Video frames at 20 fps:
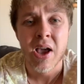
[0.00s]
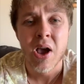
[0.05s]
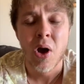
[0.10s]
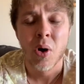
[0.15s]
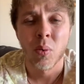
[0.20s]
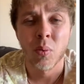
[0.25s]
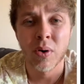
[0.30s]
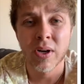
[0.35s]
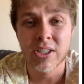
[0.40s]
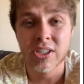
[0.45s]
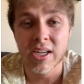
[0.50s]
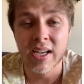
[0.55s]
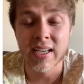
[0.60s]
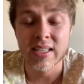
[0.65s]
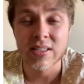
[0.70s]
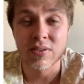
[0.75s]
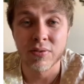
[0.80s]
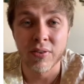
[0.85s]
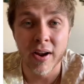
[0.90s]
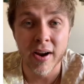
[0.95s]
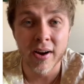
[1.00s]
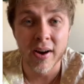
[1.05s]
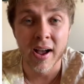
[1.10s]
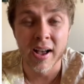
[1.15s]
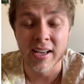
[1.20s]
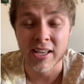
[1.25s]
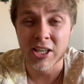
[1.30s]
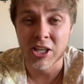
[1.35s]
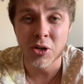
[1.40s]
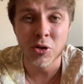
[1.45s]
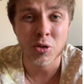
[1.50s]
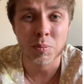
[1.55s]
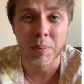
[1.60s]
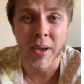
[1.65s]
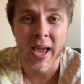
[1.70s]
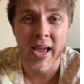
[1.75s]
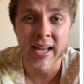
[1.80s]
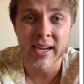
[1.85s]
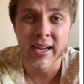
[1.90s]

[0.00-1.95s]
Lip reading: which is a huge pain.